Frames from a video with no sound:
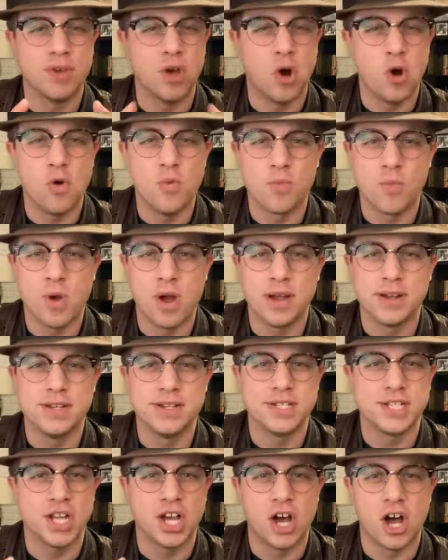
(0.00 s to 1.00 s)
Home
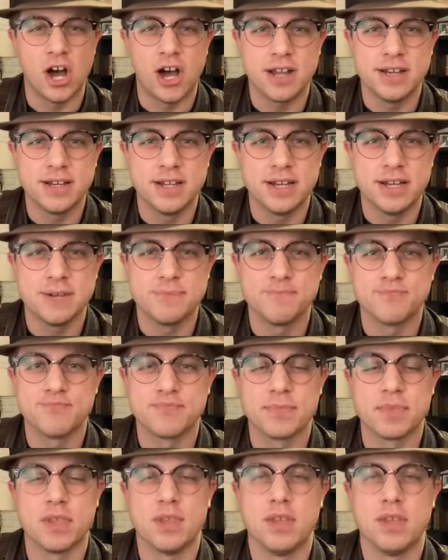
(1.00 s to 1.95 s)
run to Honda.